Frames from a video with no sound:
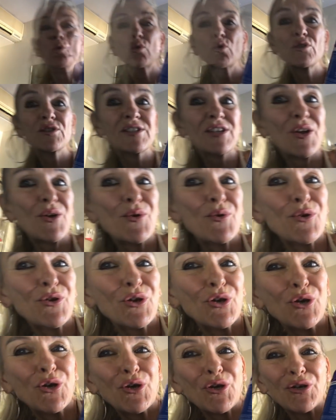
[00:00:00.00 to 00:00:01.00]
Also
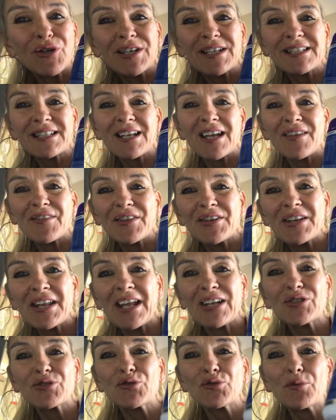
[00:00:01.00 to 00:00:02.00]
good, it's like the
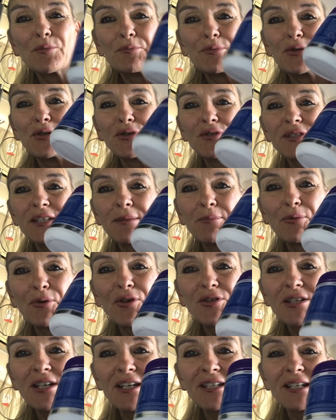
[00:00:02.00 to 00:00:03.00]
natural beauty
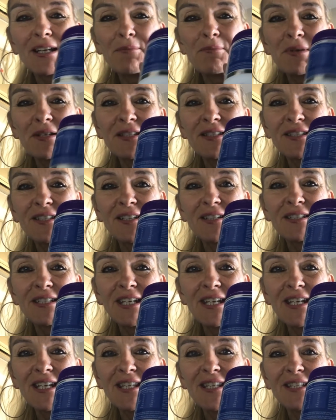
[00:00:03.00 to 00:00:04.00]
product. I must start
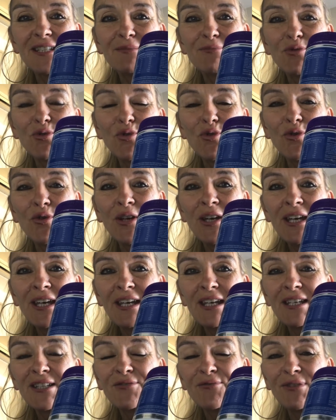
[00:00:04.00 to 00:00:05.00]
taking this more.
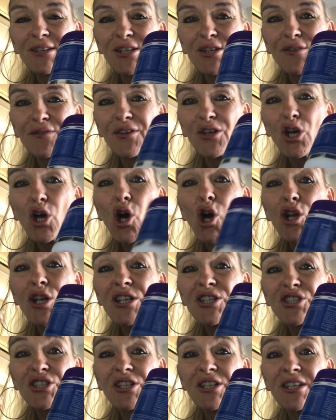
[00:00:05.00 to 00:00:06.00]
It's really good for
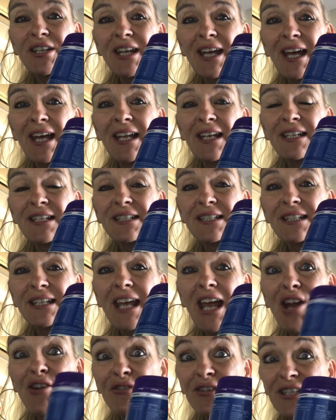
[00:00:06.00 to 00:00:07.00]
collagen and
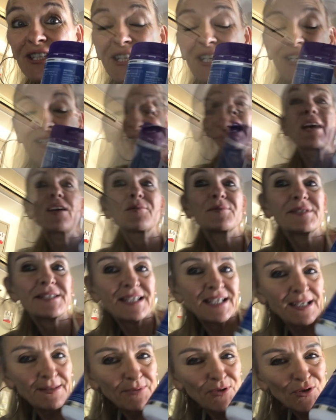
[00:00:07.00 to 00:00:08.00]
keratin. Helps to
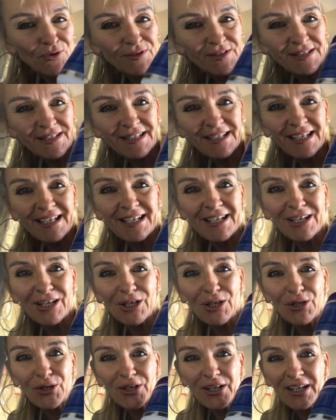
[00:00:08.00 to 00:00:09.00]
keep your skin
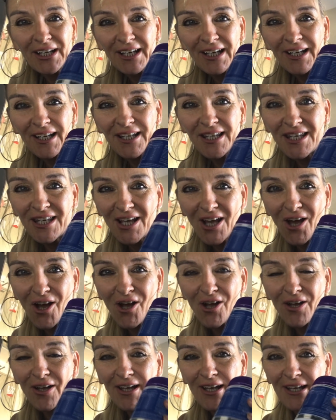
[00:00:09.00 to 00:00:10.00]
looking
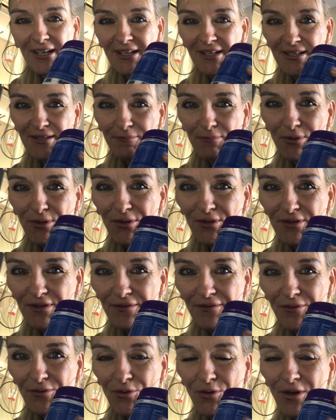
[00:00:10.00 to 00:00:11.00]
young and
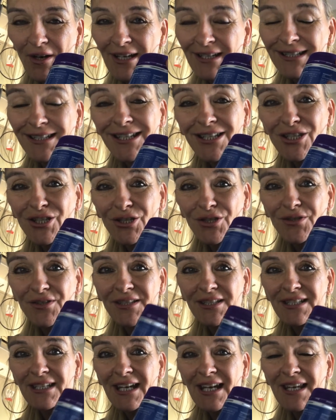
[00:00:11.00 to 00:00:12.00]
beautiful. I did used
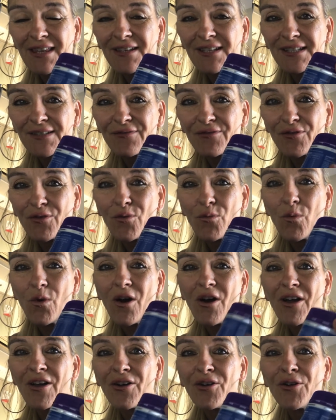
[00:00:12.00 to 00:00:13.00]
to take this for a
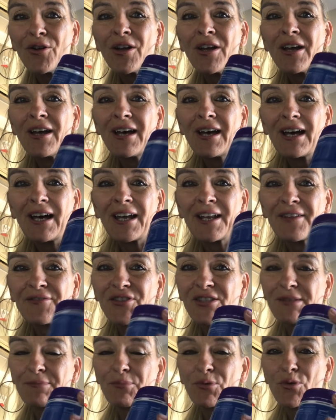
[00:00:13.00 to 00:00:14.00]
while, and I've
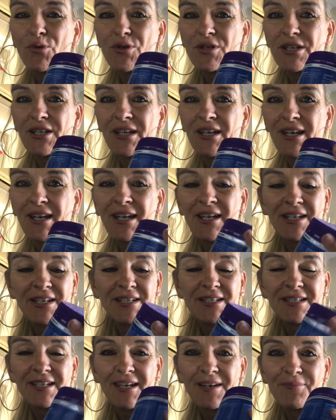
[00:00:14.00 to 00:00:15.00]
just bought it,
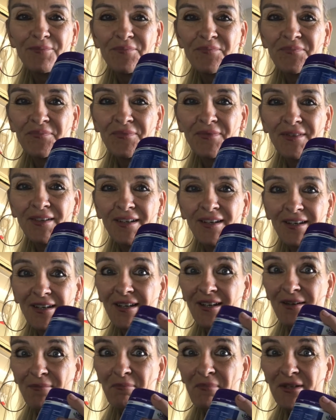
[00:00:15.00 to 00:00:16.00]
and
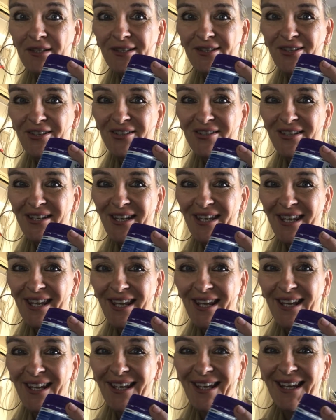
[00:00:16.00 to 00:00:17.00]
must start
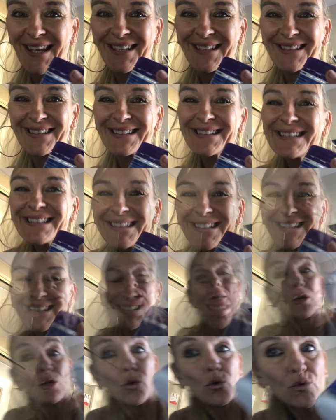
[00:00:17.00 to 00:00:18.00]
taking it again.
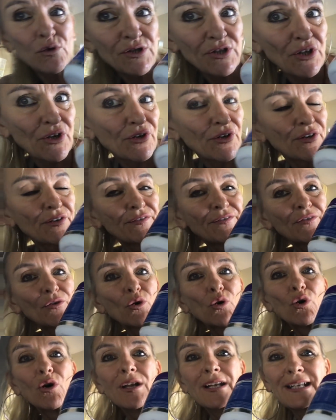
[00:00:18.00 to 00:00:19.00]
Also good
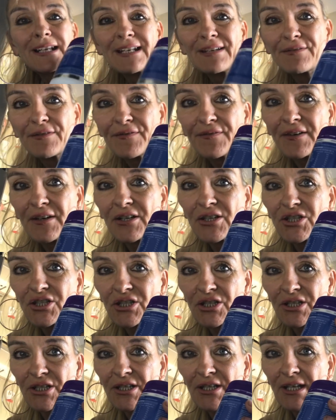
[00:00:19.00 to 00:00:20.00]
for liver
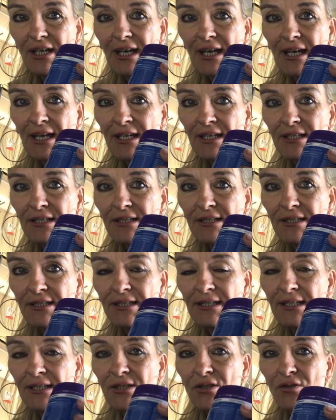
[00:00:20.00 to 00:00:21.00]
function and
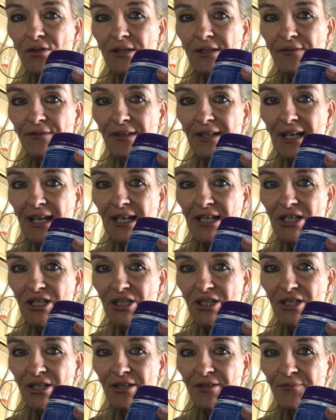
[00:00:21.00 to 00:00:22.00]

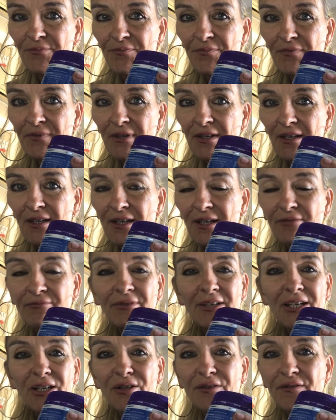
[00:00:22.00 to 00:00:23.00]
detoxification, and
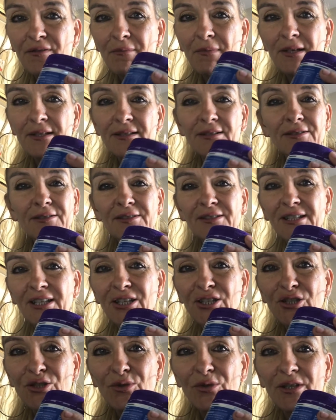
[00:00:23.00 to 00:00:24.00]
really good for muscles
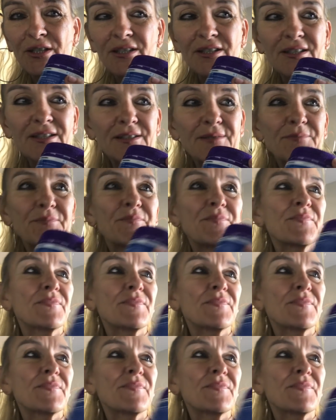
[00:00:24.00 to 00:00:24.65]
and joints.